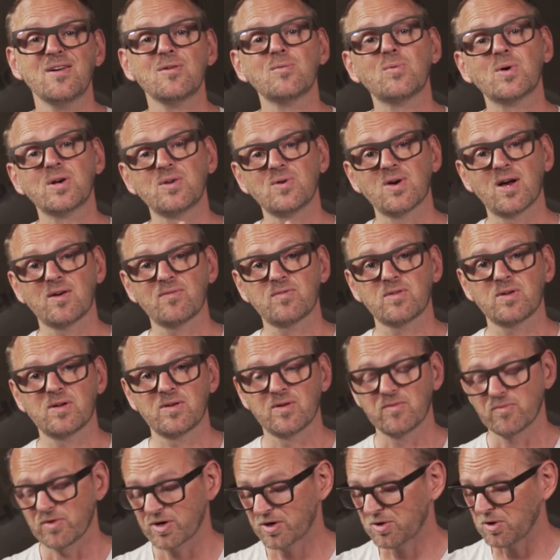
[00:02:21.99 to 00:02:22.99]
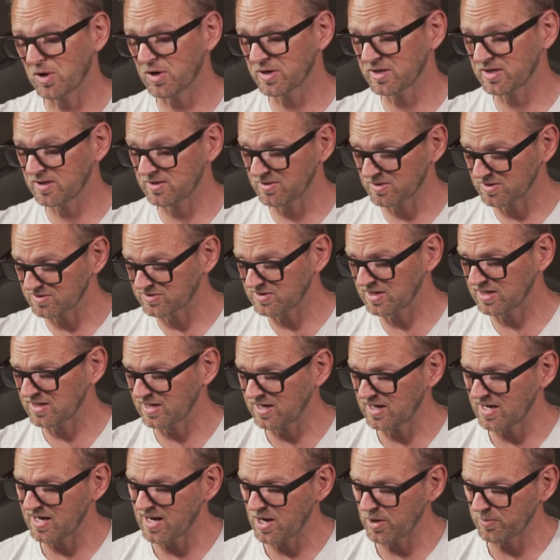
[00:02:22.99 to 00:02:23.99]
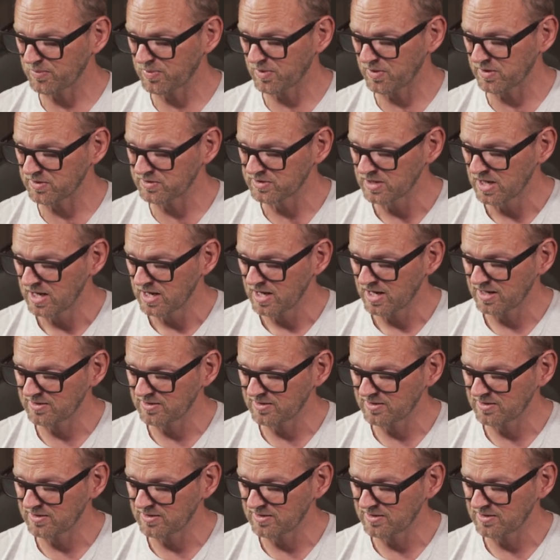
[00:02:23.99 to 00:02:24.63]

When you have a recording, you can set in and out points